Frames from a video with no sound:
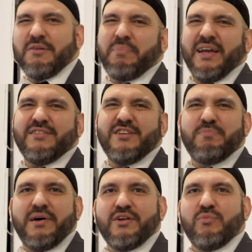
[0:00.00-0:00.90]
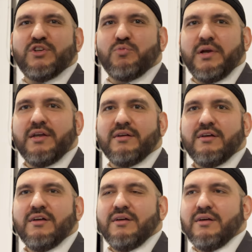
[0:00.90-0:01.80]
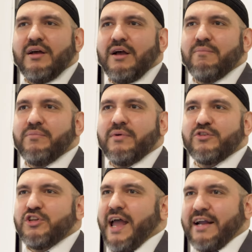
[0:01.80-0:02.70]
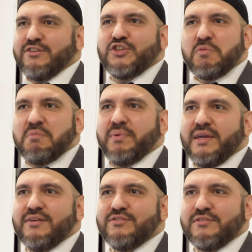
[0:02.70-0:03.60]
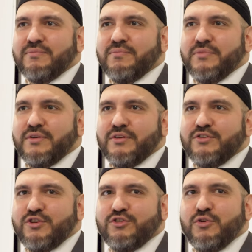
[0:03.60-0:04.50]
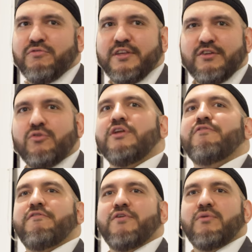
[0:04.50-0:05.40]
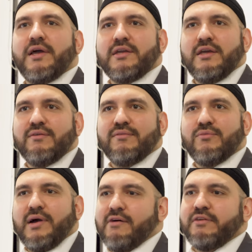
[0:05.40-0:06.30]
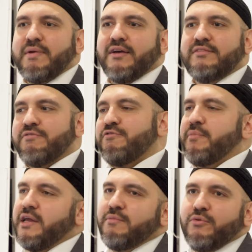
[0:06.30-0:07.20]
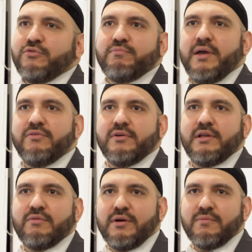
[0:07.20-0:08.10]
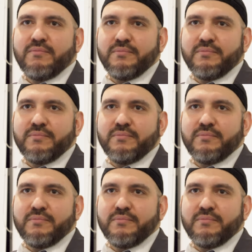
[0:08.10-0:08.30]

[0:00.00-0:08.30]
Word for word: that the basis behind which we um, should act as human beings? just do things only if you feel like it? Or how does that make us different from animals, basically, right?